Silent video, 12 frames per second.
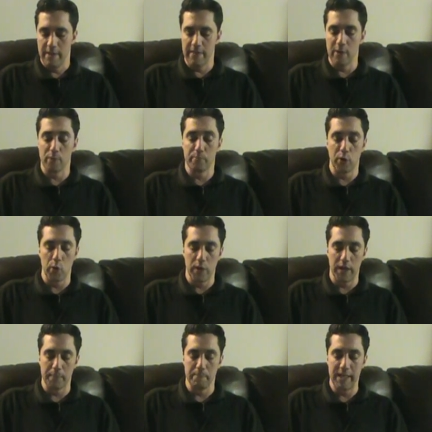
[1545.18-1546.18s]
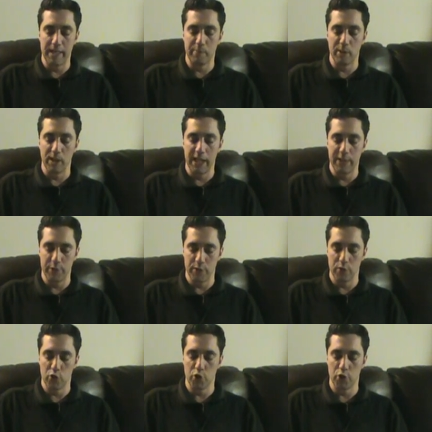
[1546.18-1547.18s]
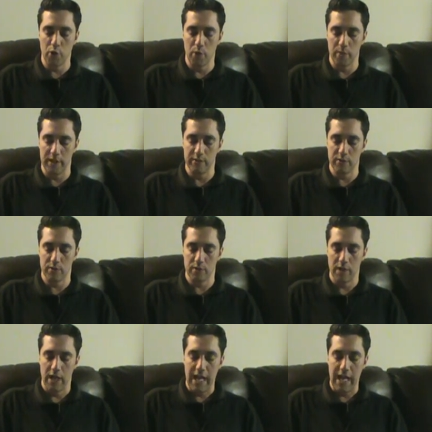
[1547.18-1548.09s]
Therapeutic manipulations show this.